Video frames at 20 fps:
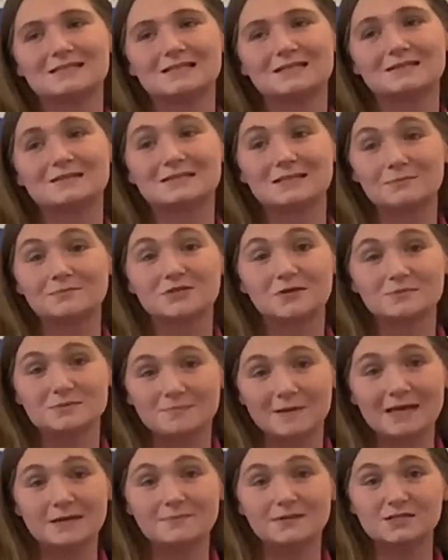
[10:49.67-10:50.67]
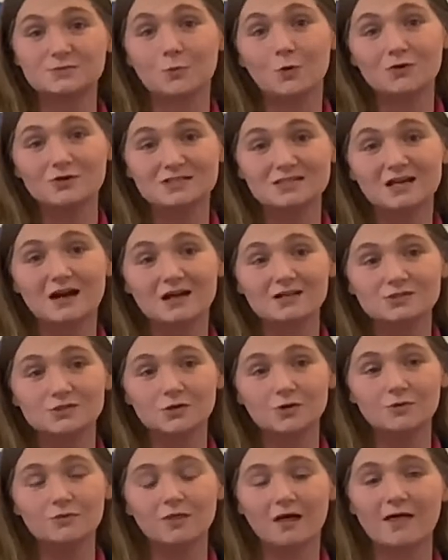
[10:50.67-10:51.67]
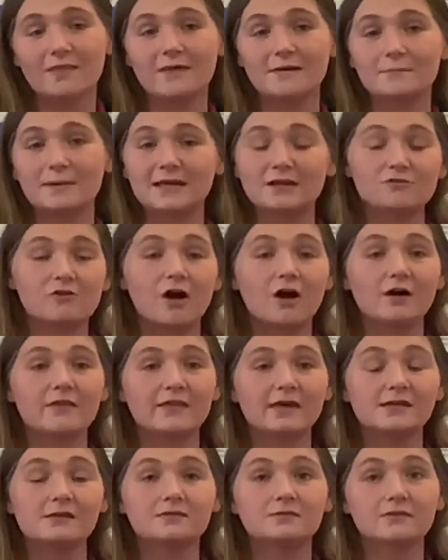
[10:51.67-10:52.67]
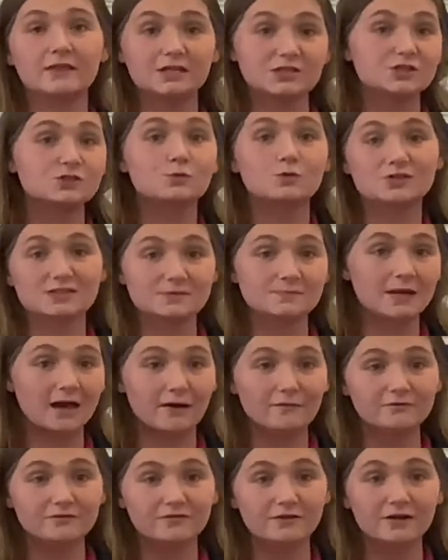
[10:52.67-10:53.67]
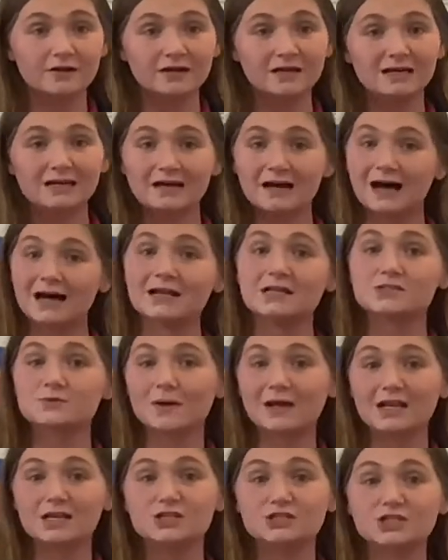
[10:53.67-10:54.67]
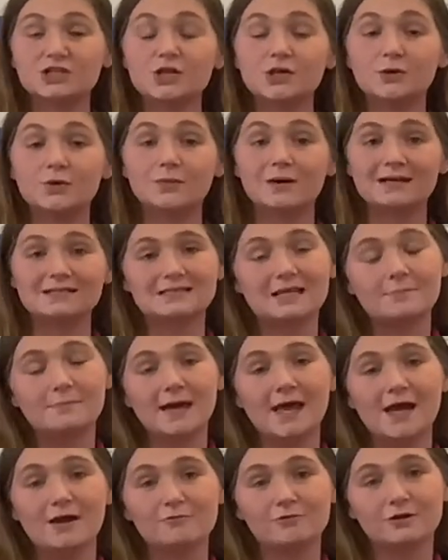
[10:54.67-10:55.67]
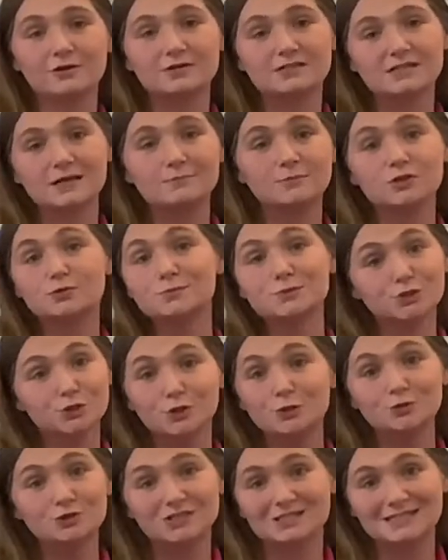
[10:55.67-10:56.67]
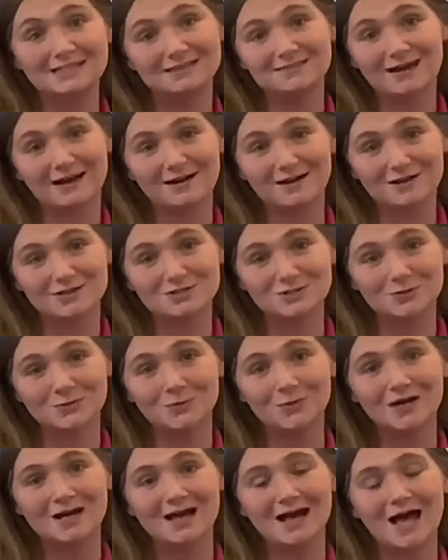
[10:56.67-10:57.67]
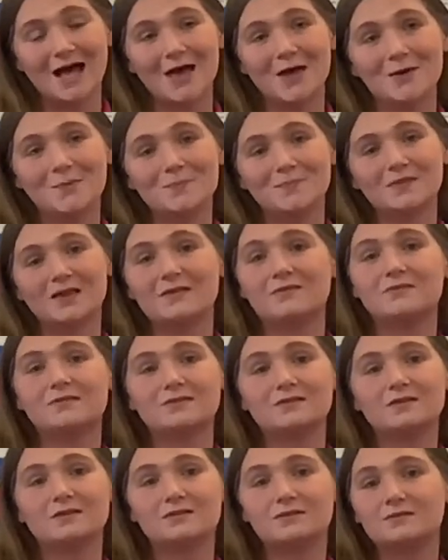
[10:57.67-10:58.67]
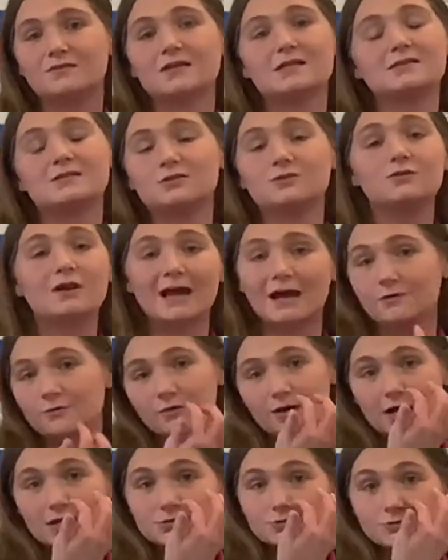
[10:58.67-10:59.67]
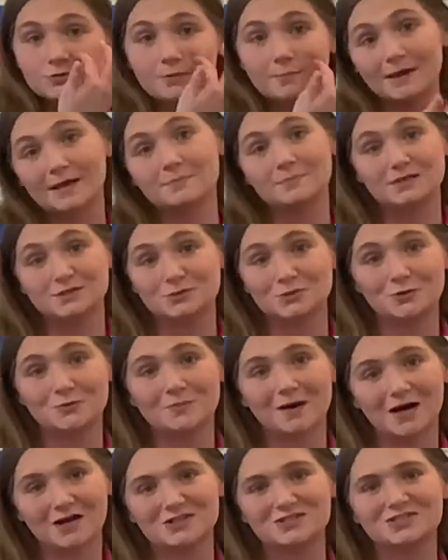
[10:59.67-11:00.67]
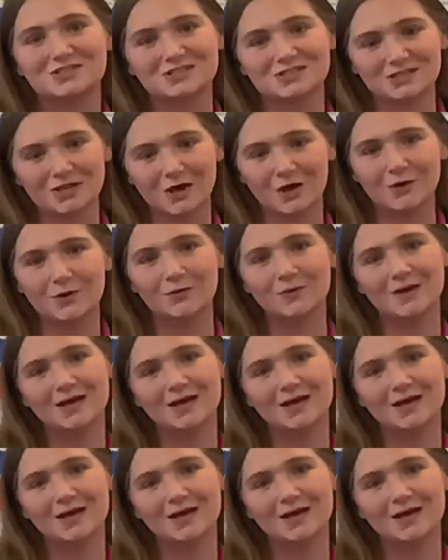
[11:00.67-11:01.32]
Sometimes babies want to cuddle, like they may cry, they just want some comfort. And as well as you, as their parent, sometimes you just need that cuddle, and that you cannot cuddle your baby too much. So